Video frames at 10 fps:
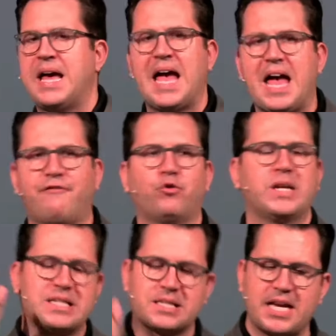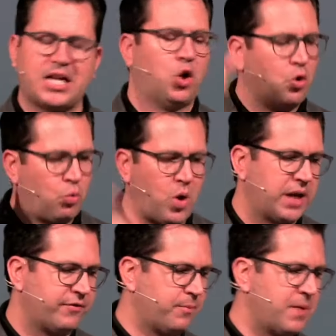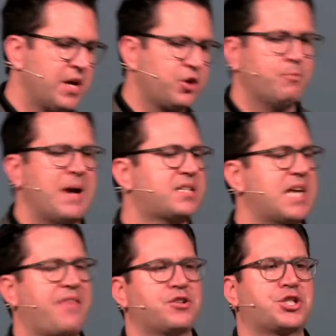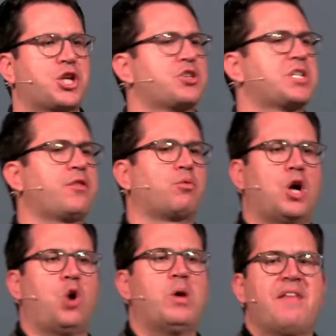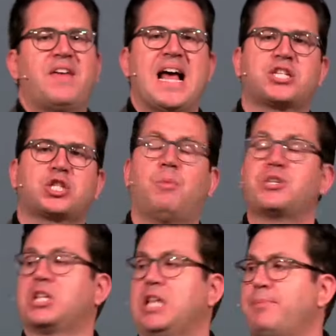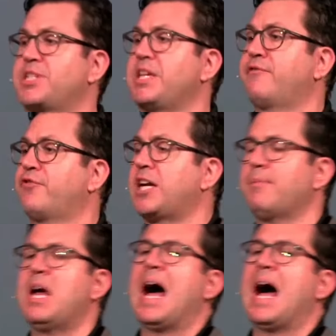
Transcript: Every single one of them. You may say there's a church down the road that has so much liberty and freedom.